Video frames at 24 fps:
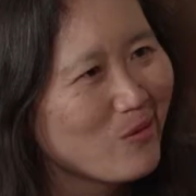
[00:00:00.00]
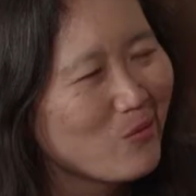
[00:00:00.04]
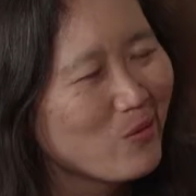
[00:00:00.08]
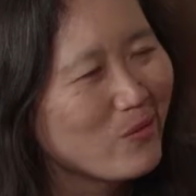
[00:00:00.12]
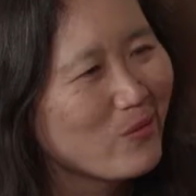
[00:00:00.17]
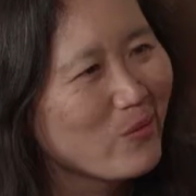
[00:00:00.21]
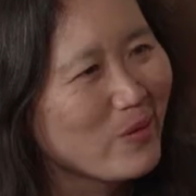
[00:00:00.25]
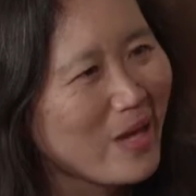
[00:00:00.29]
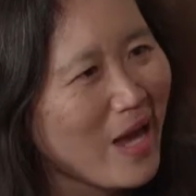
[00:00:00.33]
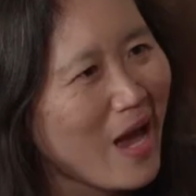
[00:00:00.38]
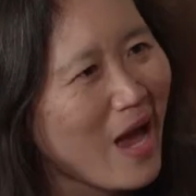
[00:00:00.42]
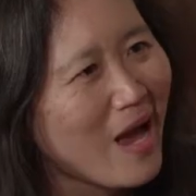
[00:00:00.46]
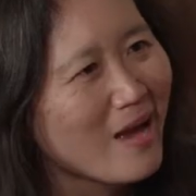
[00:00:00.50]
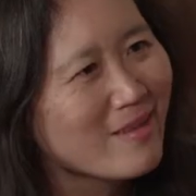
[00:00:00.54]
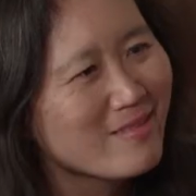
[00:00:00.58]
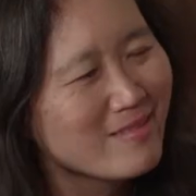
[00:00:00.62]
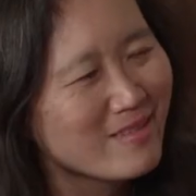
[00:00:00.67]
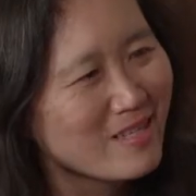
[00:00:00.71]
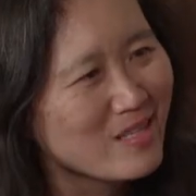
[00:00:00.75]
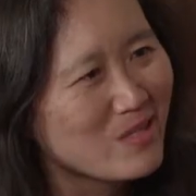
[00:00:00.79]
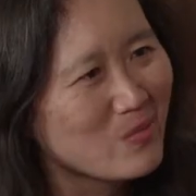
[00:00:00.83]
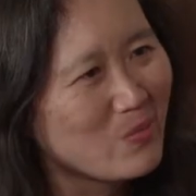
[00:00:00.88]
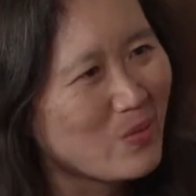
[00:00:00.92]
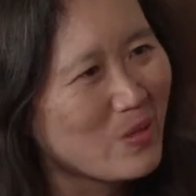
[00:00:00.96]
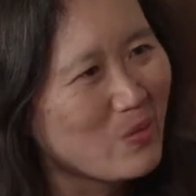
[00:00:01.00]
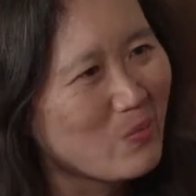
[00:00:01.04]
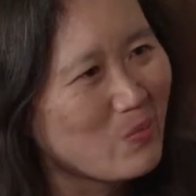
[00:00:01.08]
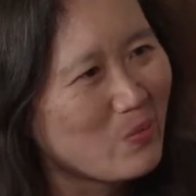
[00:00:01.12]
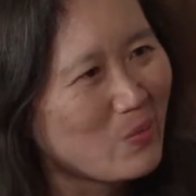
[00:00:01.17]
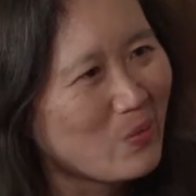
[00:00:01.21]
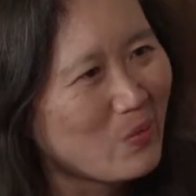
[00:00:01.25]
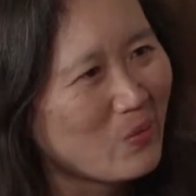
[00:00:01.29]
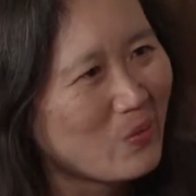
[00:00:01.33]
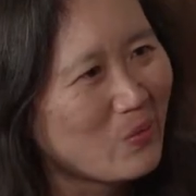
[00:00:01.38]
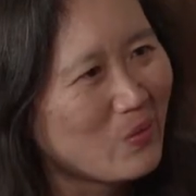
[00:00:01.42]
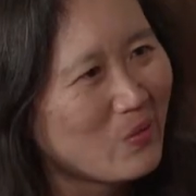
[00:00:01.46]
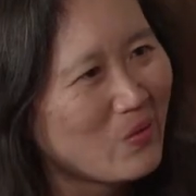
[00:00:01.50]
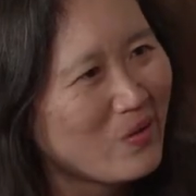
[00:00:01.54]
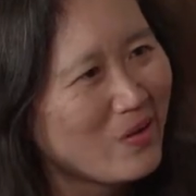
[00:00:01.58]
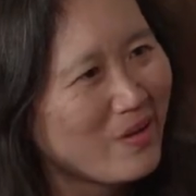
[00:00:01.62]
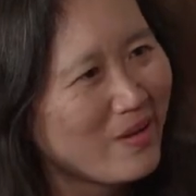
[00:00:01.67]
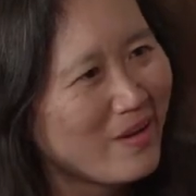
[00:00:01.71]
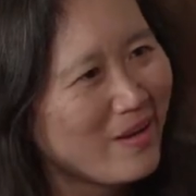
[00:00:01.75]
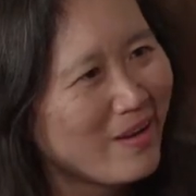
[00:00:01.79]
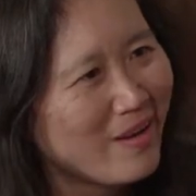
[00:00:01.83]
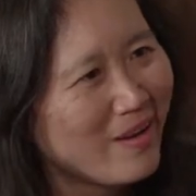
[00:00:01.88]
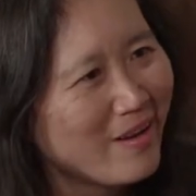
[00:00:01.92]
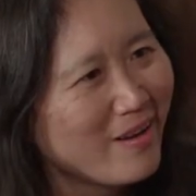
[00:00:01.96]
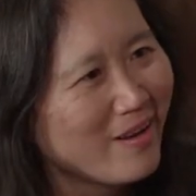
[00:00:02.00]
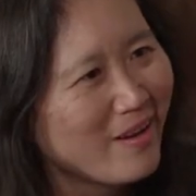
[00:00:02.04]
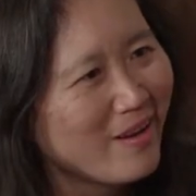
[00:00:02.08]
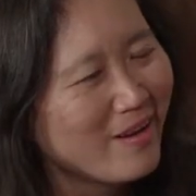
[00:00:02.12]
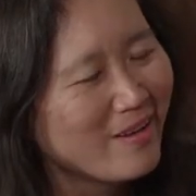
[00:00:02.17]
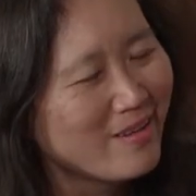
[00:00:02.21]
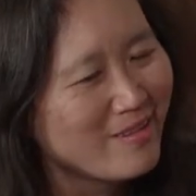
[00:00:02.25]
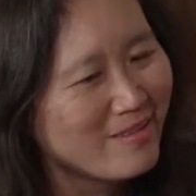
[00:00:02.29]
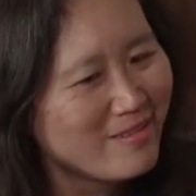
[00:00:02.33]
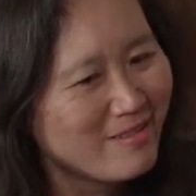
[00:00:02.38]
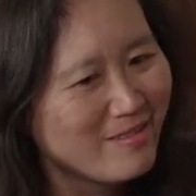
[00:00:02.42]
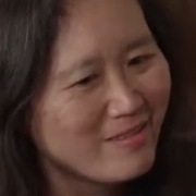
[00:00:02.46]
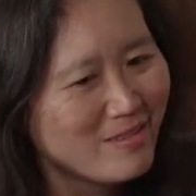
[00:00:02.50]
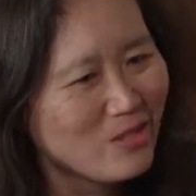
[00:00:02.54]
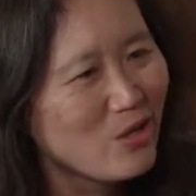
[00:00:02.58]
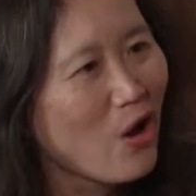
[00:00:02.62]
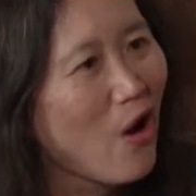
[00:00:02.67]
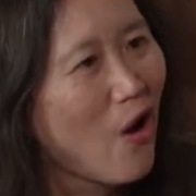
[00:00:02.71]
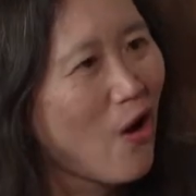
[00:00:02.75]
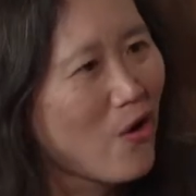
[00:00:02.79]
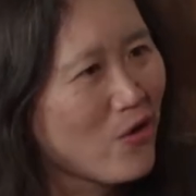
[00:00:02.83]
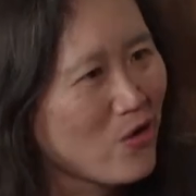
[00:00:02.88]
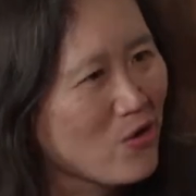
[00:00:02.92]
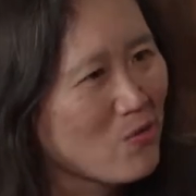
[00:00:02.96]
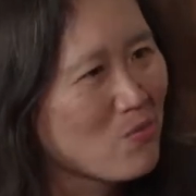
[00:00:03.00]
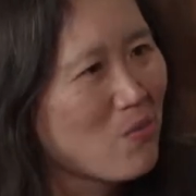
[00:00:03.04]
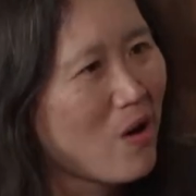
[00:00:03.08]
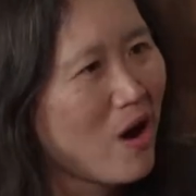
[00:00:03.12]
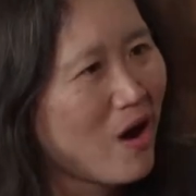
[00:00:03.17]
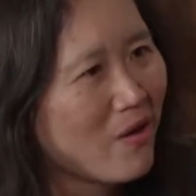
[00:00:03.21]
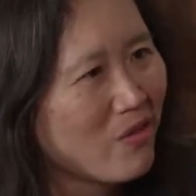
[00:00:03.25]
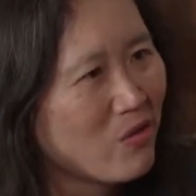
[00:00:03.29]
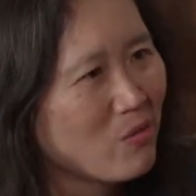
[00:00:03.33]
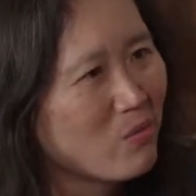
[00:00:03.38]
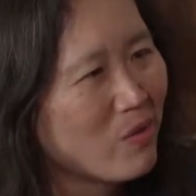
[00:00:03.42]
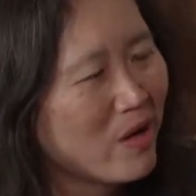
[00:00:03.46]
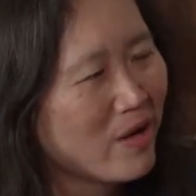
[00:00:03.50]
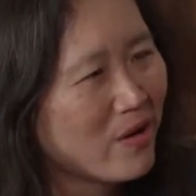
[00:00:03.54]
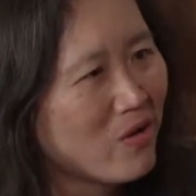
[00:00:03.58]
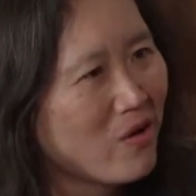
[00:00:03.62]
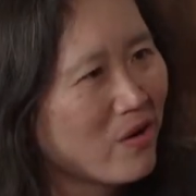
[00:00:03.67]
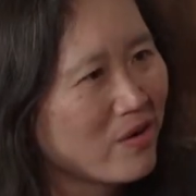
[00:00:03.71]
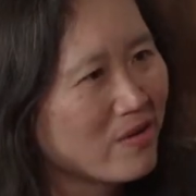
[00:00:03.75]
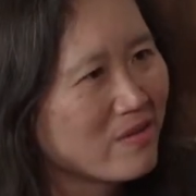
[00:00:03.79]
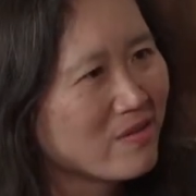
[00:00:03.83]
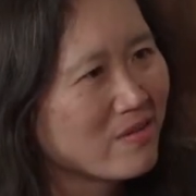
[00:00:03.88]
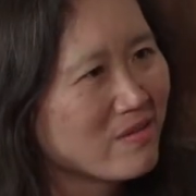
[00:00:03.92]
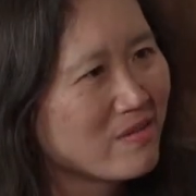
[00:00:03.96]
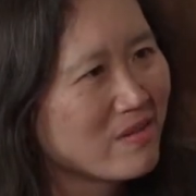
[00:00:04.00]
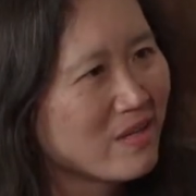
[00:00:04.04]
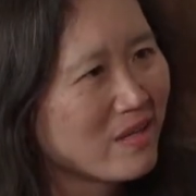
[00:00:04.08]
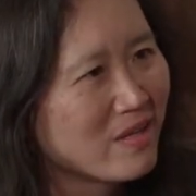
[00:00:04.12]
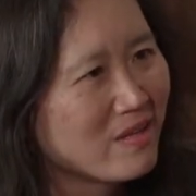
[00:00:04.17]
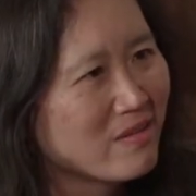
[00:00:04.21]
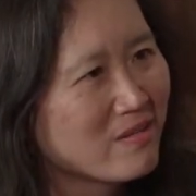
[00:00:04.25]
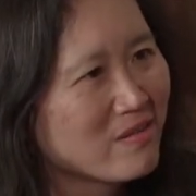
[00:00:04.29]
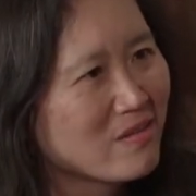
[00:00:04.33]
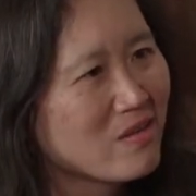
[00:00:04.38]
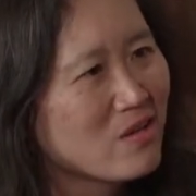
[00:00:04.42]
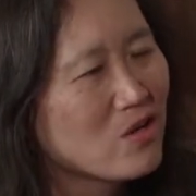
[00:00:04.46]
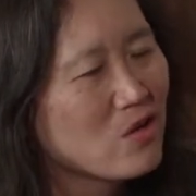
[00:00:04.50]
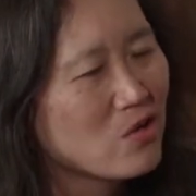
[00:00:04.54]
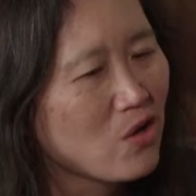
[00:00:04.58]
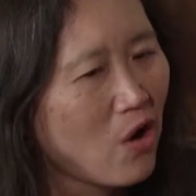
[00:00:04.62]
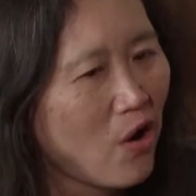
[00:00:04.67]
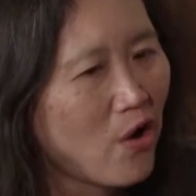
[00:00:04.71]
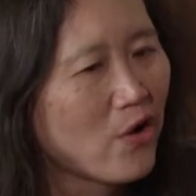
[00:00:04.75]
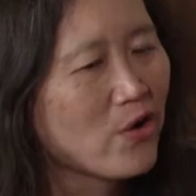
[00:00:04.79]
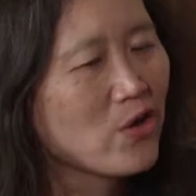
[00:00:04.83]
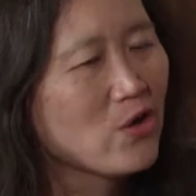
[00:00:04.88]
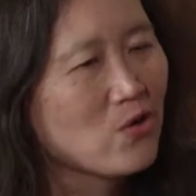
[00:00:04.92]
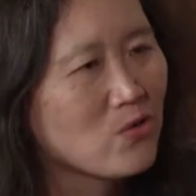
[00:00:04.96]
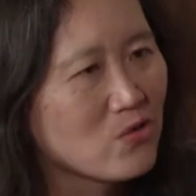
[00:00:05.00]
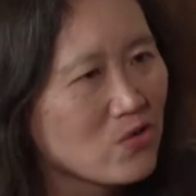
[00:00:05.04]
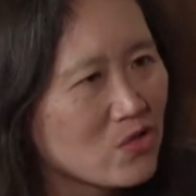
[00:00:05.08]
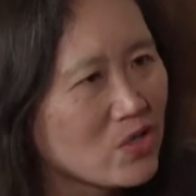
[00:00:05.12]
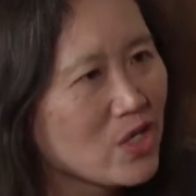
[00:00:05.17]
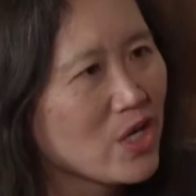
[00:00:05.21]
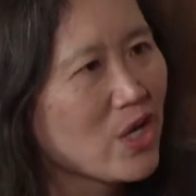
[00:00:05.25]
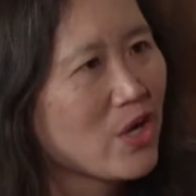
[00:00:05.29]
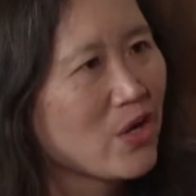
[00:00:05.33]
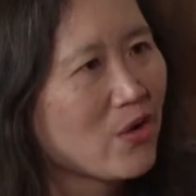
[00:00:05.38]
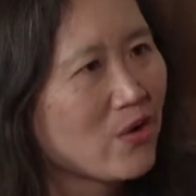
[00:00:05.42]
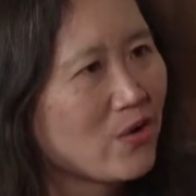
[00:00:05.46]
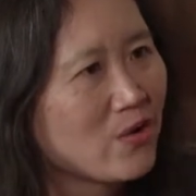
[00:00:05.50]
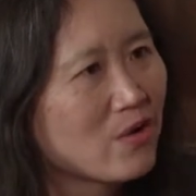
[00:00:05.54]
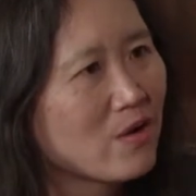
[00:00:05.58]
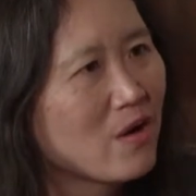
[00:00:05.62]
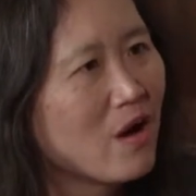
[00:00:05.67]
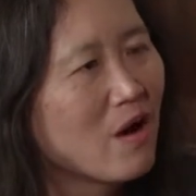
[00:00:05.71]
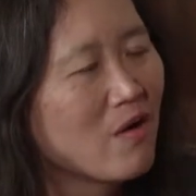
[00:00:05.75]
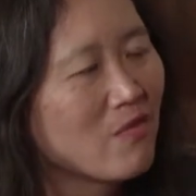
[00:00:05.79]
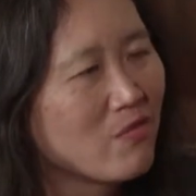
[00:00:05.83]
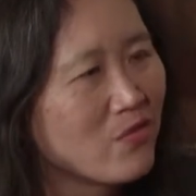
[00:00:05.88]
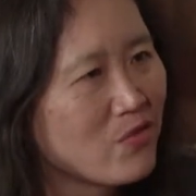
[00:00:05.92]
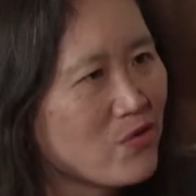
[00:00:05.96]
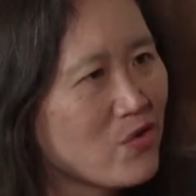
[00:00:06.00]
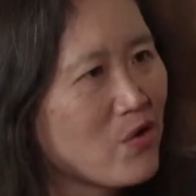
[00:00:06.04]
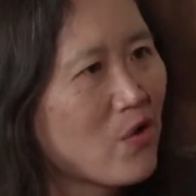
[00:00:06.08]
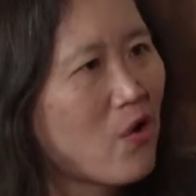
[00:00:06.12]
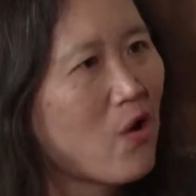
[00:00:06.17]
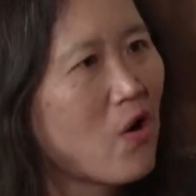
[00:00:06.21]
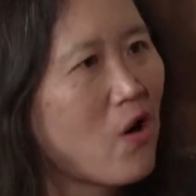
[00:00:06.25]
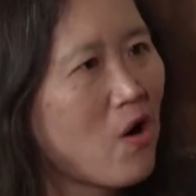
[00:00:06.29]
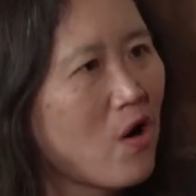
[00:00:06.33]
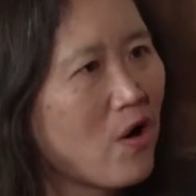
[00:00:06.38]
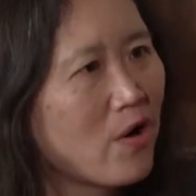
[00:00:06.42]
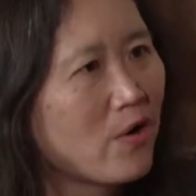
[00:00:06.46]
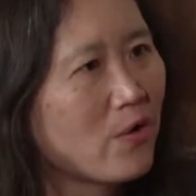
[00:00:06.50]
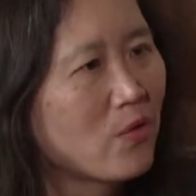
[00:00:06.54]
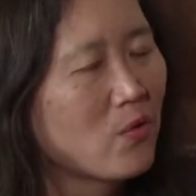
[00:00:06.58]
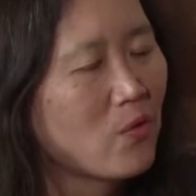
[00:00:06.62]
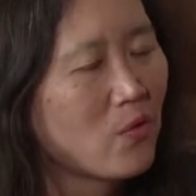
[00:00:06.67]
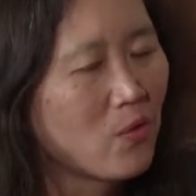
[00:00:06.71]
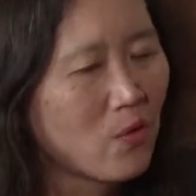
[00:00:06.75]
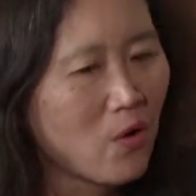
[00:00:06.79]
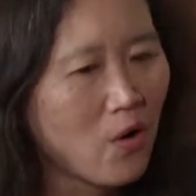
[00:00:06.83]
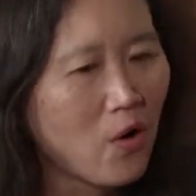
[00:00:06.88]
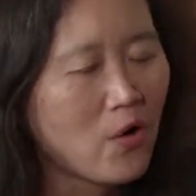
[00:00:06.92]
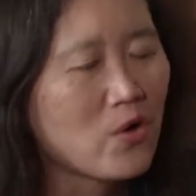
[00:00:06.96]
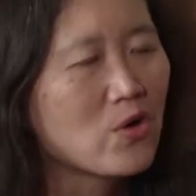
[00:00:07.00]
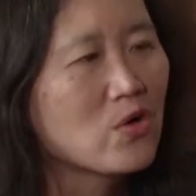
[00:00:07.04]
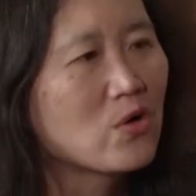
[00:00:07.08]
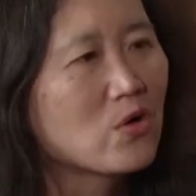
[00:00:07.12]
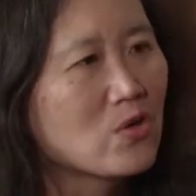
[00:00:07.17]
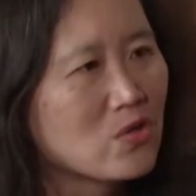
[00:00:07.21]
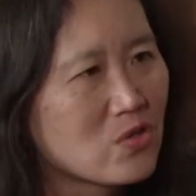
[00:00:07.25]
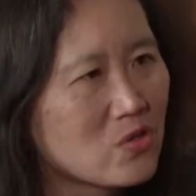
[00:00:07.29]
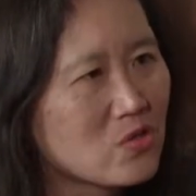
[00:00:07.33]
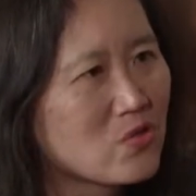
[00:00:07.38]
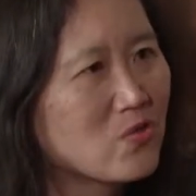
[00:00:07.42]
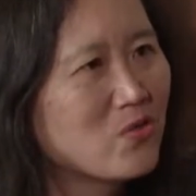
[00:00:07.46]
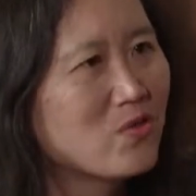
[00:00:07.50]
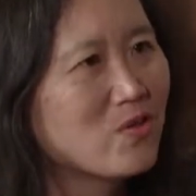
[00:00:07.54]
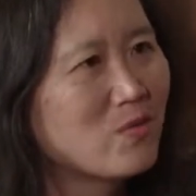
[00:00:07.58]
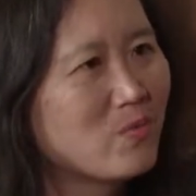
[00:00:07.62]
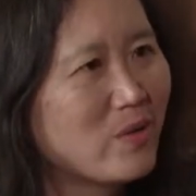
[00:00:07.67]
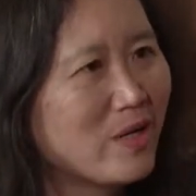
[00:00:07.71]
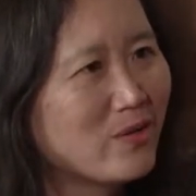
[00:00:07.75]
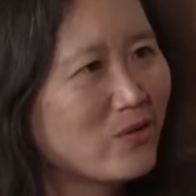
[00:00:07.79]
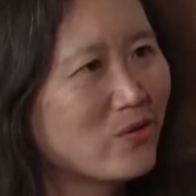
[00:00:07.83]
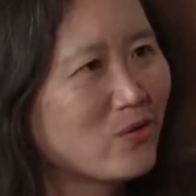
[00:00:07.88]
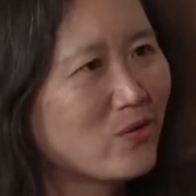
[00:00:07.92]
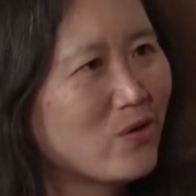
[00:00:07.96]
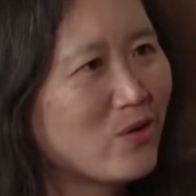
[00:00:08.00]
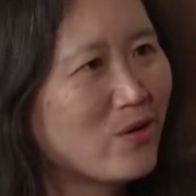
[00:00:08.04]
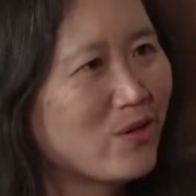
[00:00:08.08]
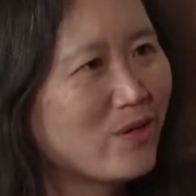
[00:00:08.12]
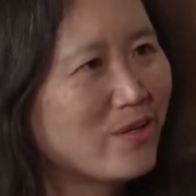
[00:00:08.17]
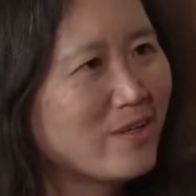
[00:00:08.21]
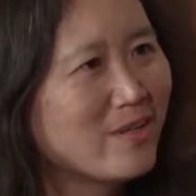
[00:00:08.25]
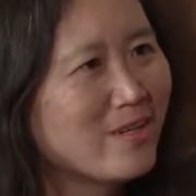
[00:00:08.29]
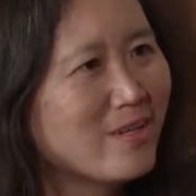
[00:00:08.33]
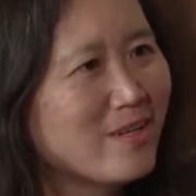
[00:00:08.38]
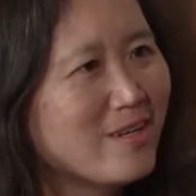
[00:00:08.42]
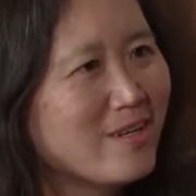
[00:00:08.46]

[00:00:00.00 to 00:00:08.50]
when we asked these people, are you bothered by heart disease? Are you scared of your heart, or are you concerned about your heart?